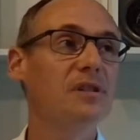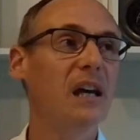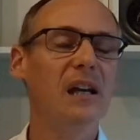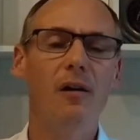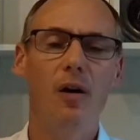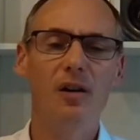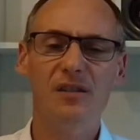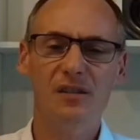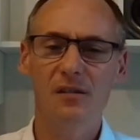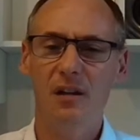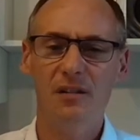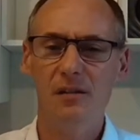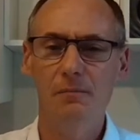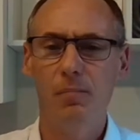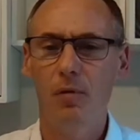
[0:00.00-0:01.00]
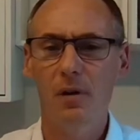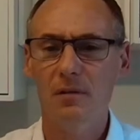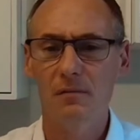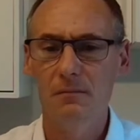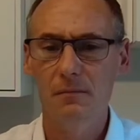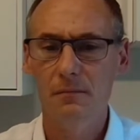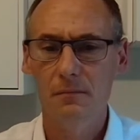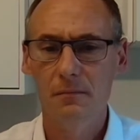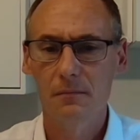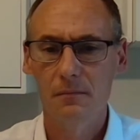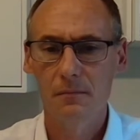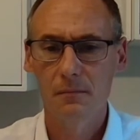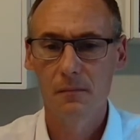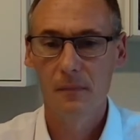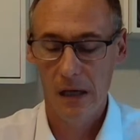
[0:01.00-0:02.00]
said, oh, it's not important.
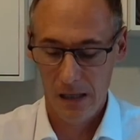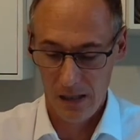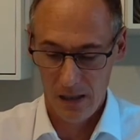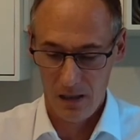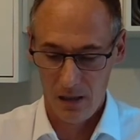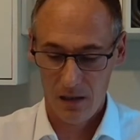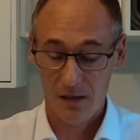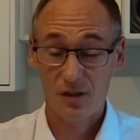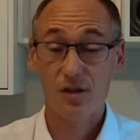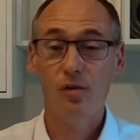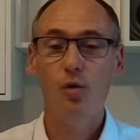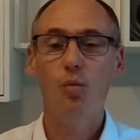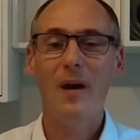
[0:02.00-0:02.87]
So